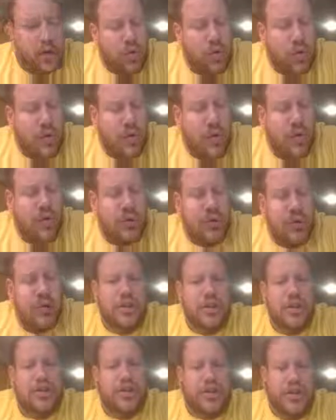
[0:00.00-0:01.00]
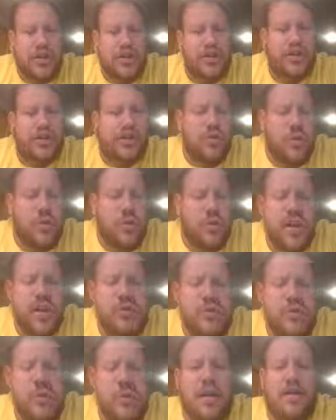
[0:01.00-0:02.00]
the colonial militias couldn't do it by
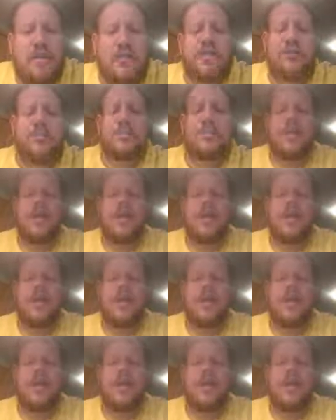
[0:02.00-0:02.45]
themselves.